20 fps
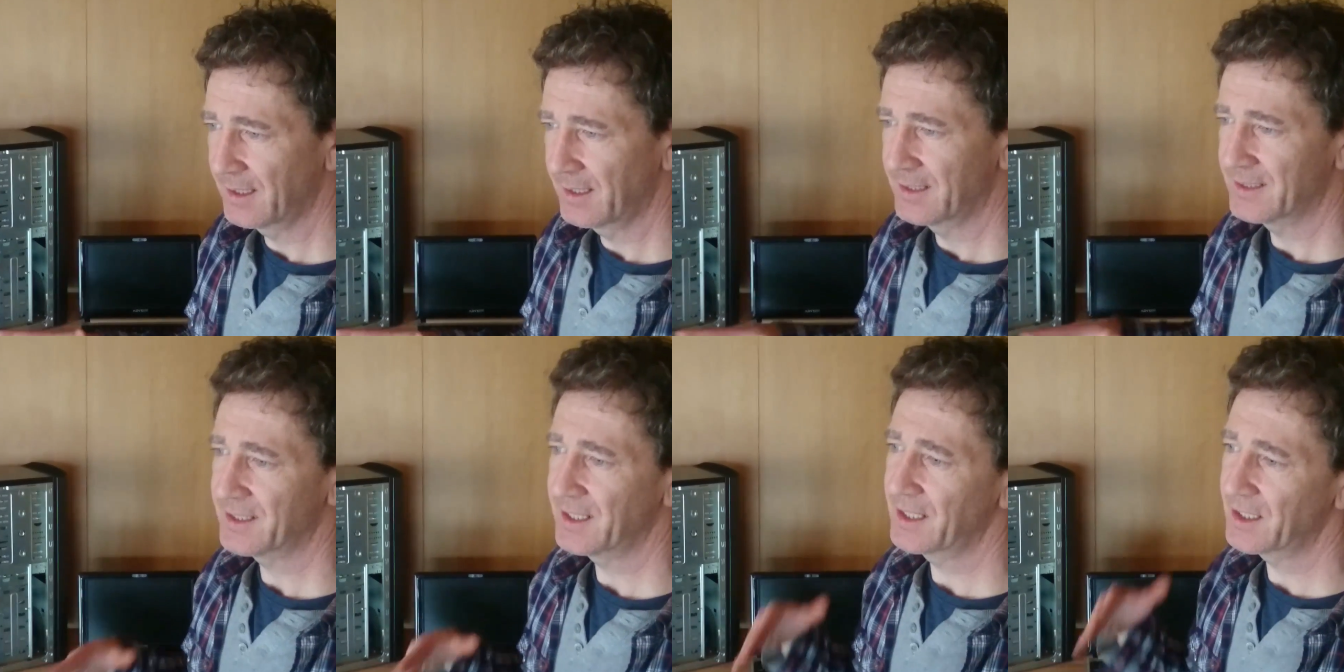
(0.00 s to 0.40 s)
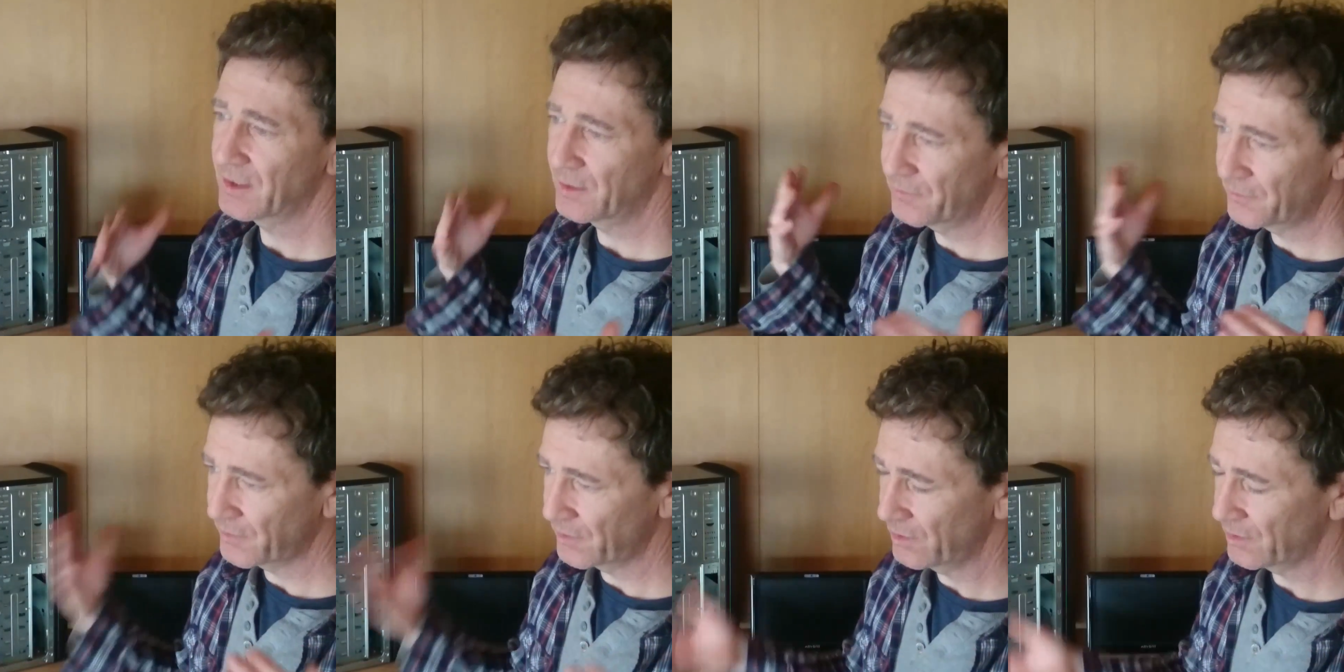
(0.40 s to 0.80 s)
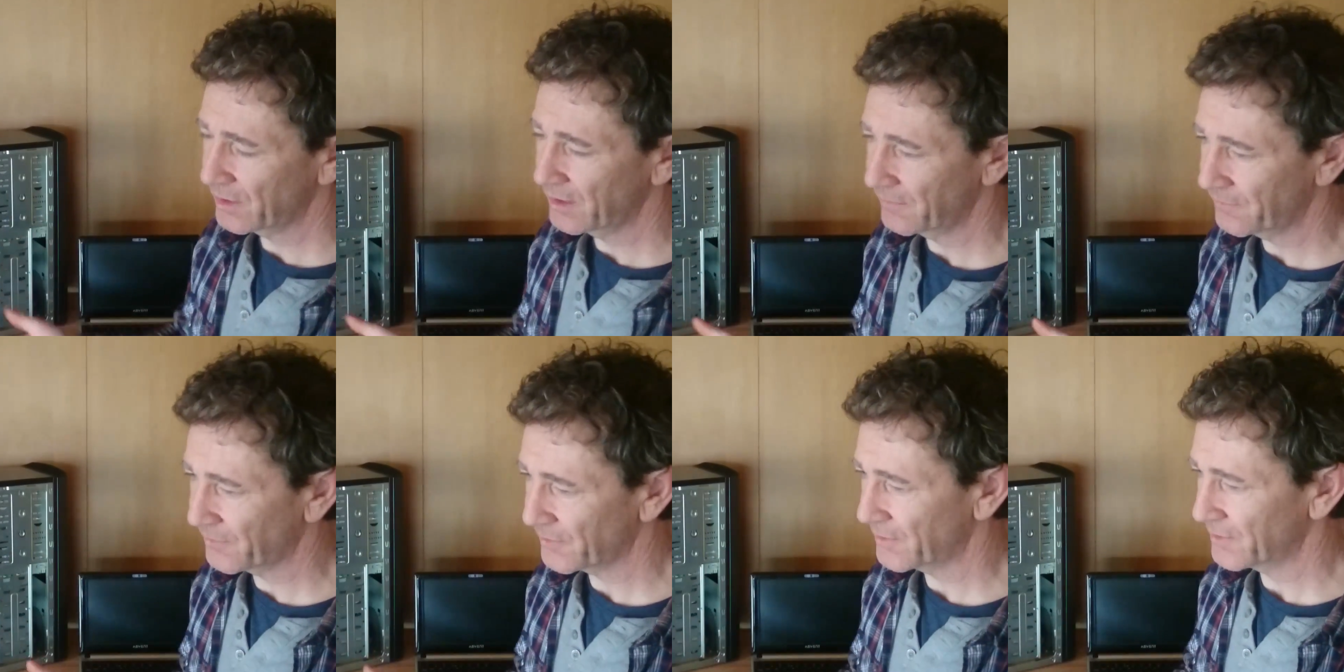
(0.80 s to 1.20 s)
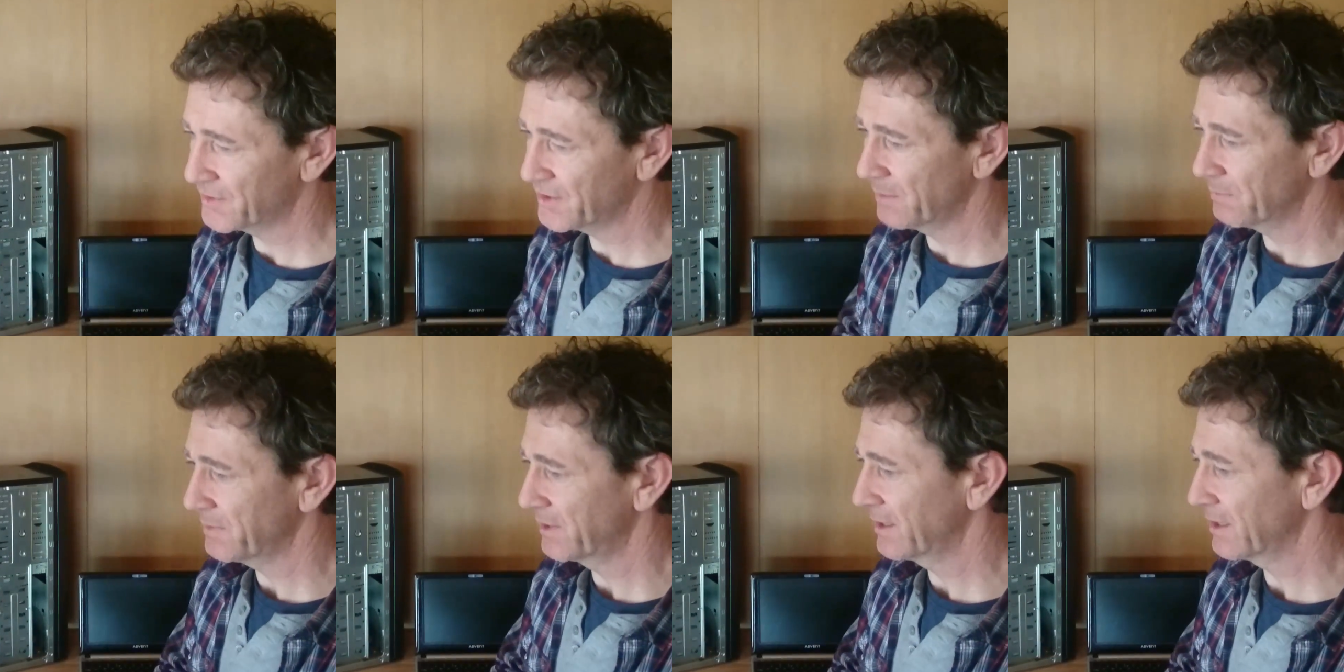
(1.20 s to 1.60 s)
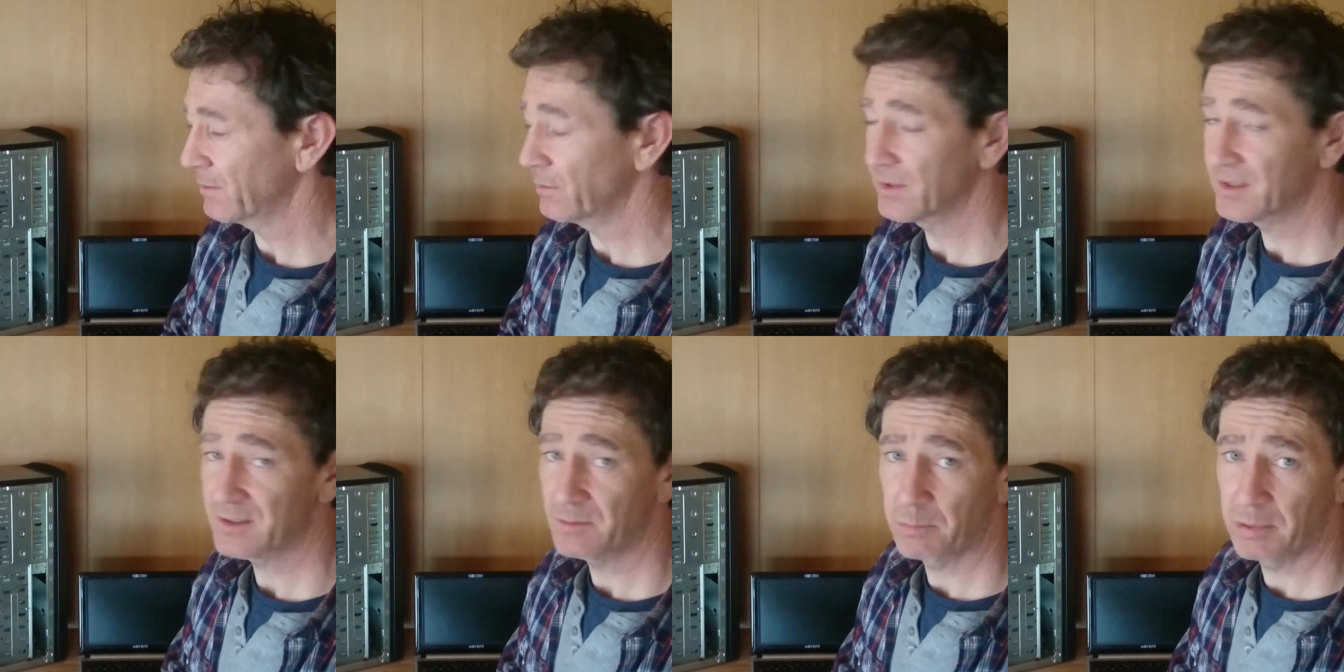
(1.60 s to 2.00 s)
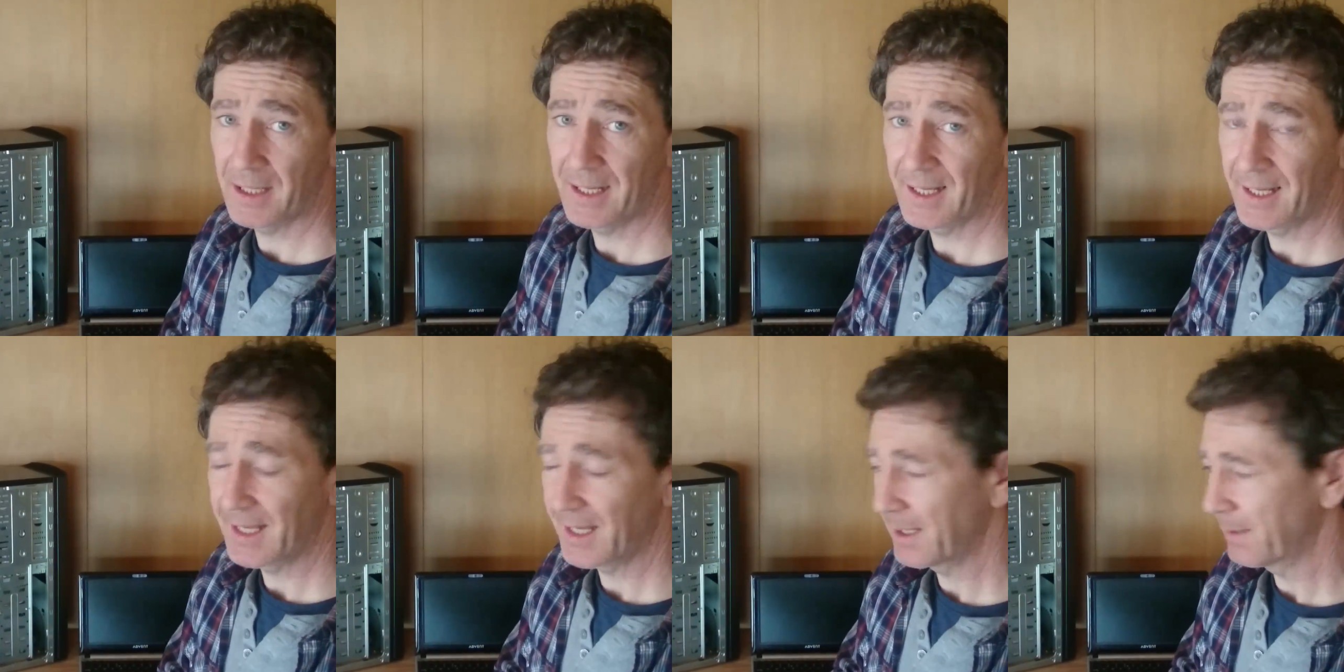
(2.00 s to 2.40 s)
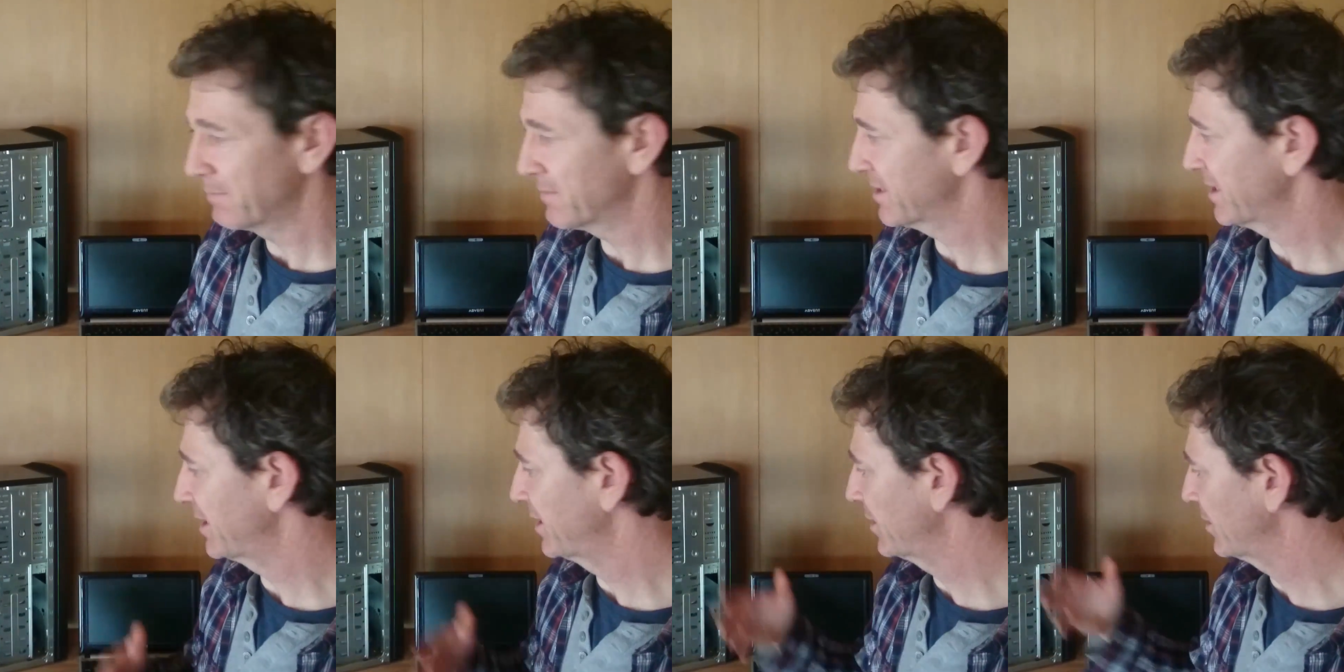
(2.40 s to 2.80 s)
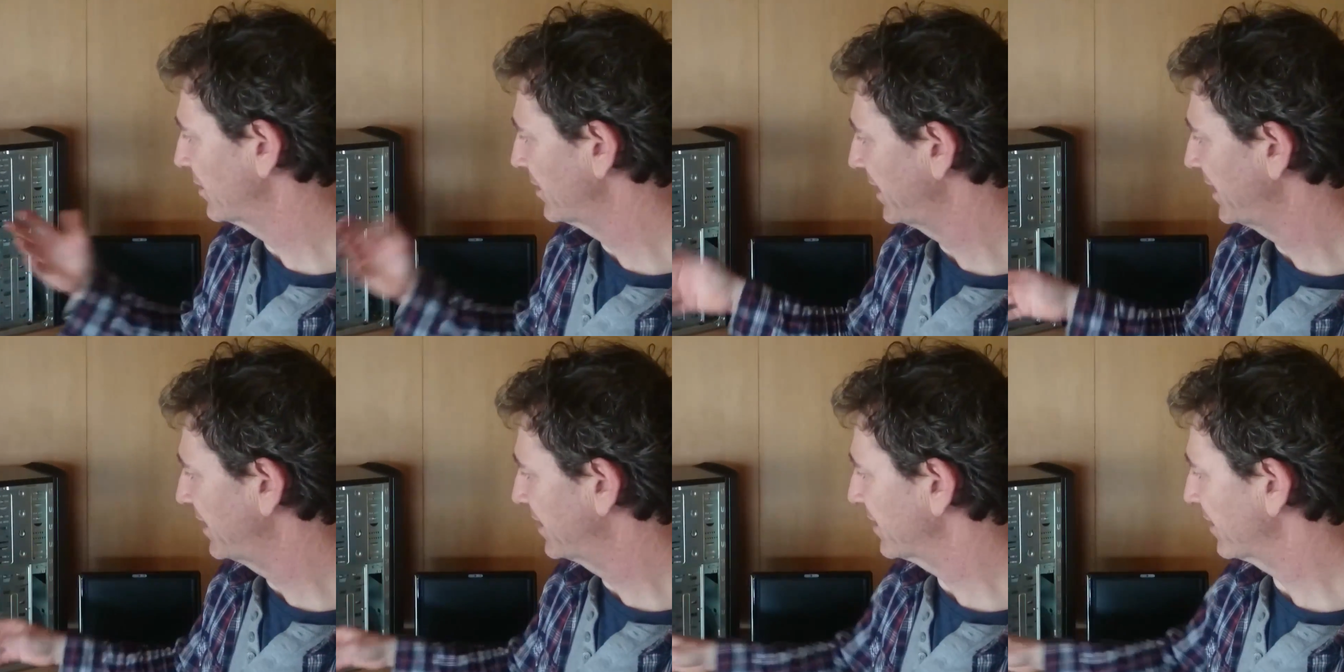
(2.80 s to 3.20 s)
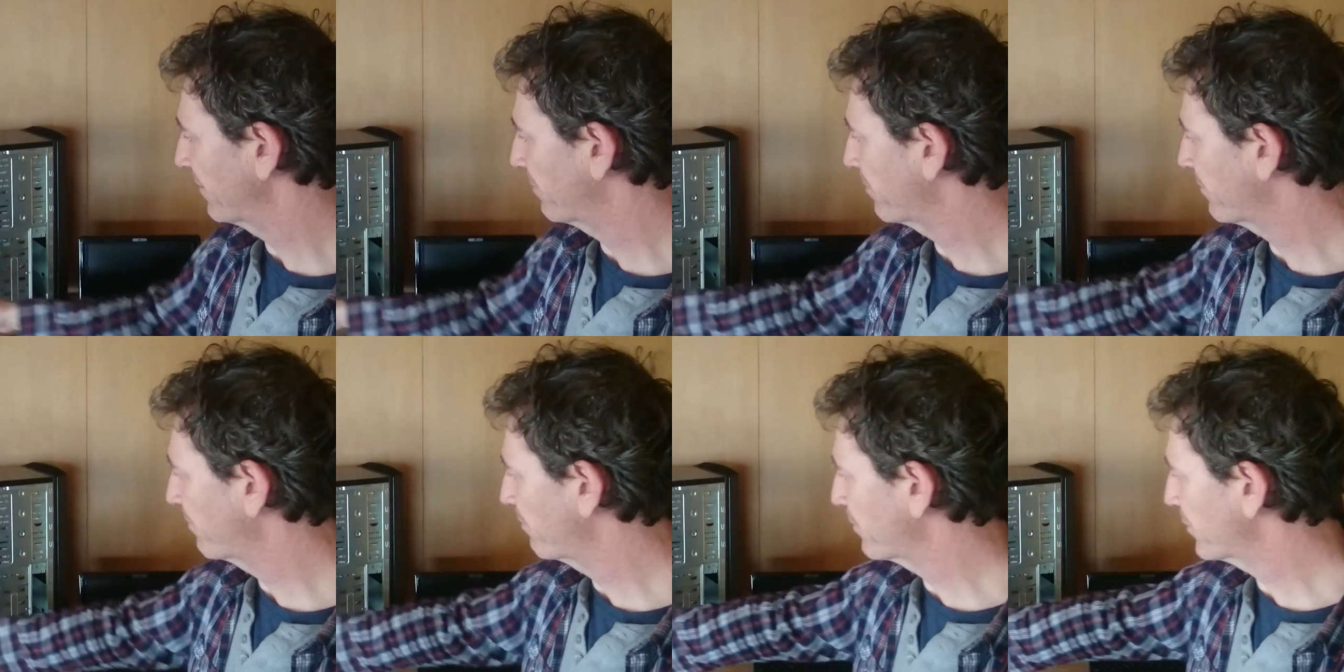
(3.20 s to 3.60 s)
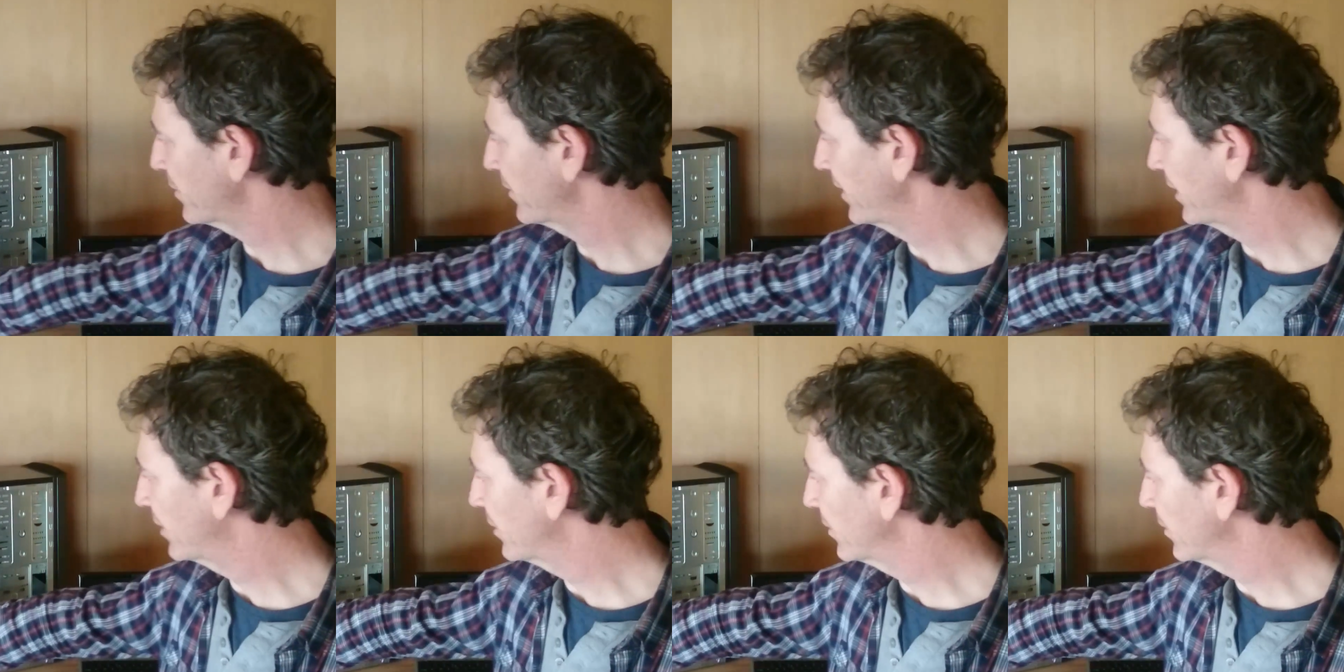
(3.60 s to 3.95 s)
Say now, if you're looking for something that wants to play games, then you'll need a pretty